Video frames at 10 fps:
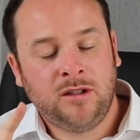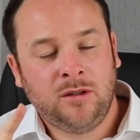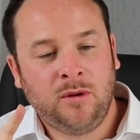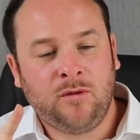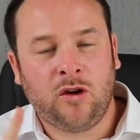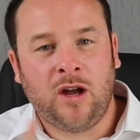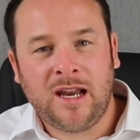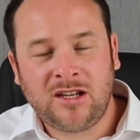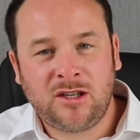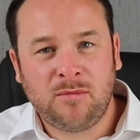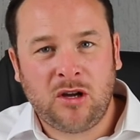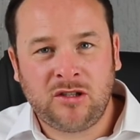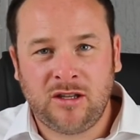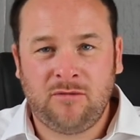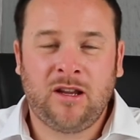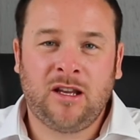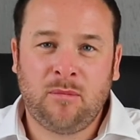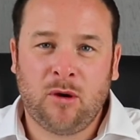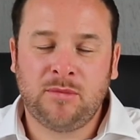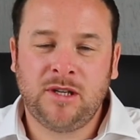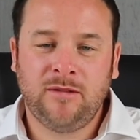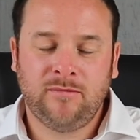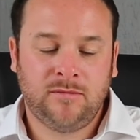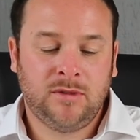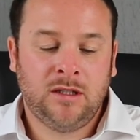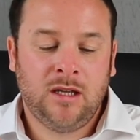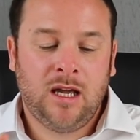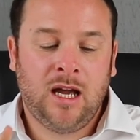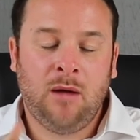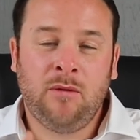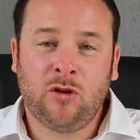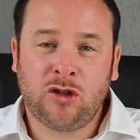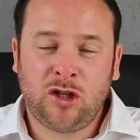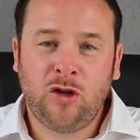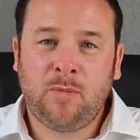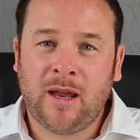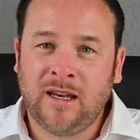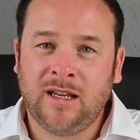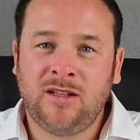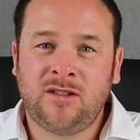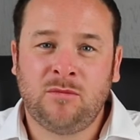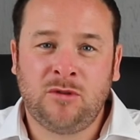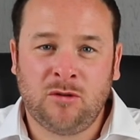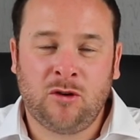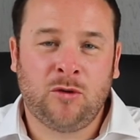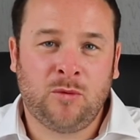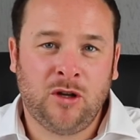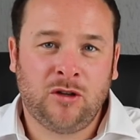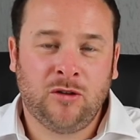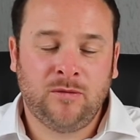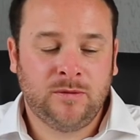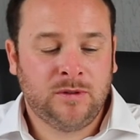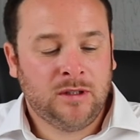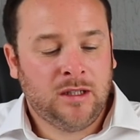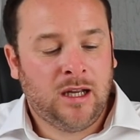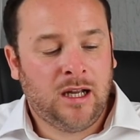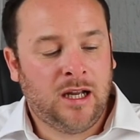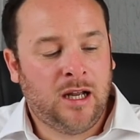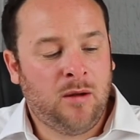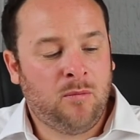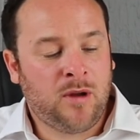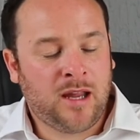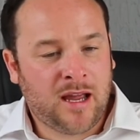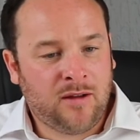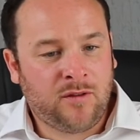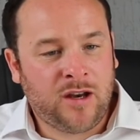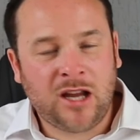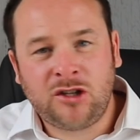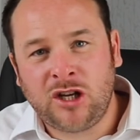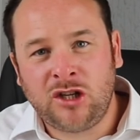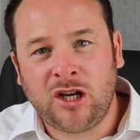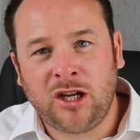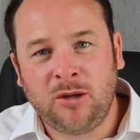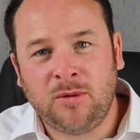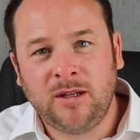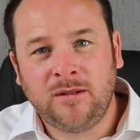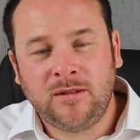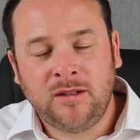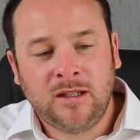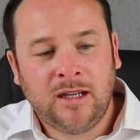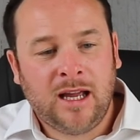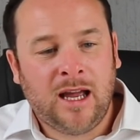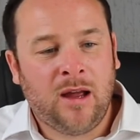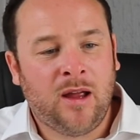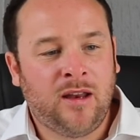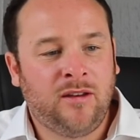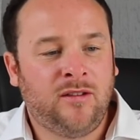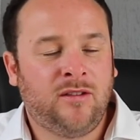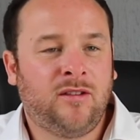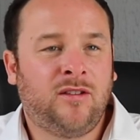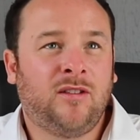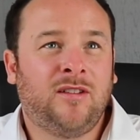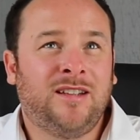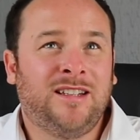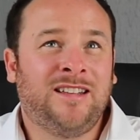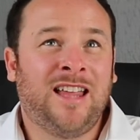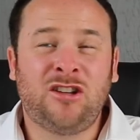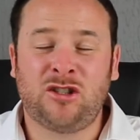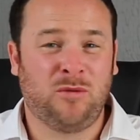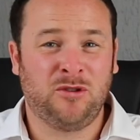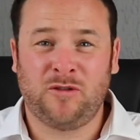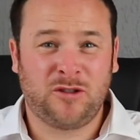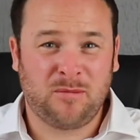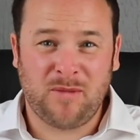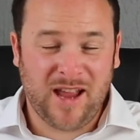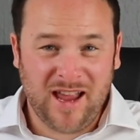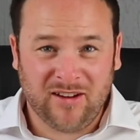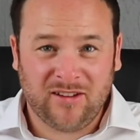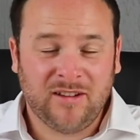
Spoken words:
we've got an Aston Martin that regularly pops in, we've got 2 Bentleys that we do a lot of work on, we have an XJ Jaguar, and they're just the ones off the top of my head.